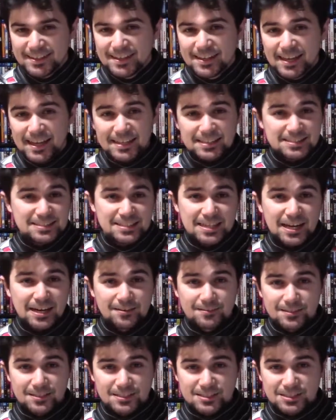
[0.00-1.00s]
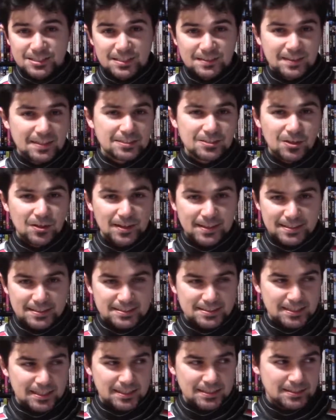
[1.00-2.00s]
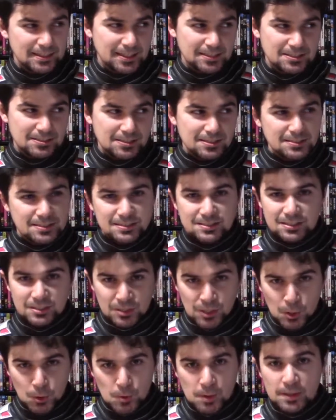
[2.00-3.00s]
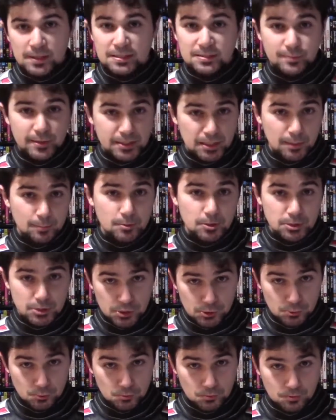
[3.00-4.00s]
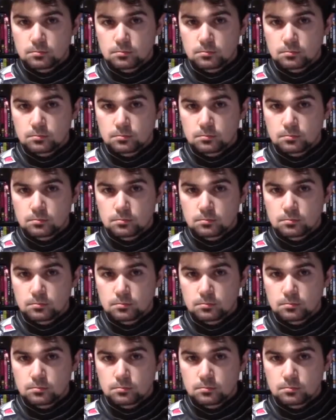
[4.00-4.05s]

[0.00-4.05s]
It's scary as shit. That's all I can say. The Exorcist is a GOAT and it's my number two.